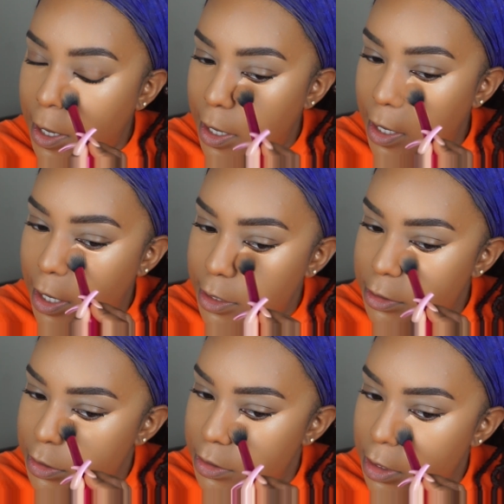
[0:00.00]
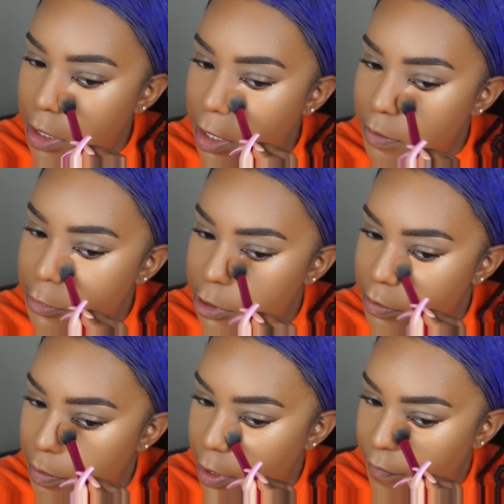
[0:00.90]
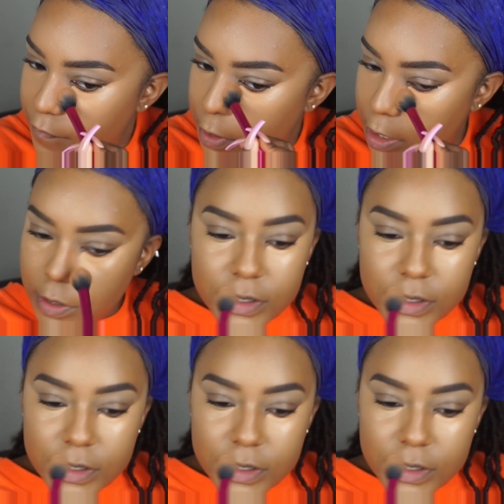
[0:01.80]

And as you see, I'm just buffing.